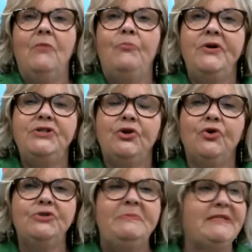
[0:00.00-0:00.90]
Boys and
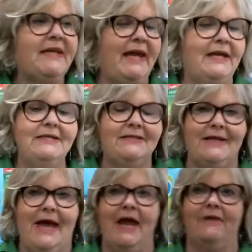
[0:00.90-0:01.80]
girls, Miss Candace and
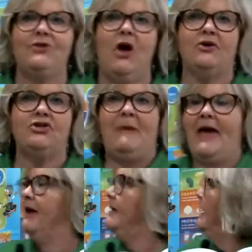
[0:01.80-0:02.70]
I have talked about,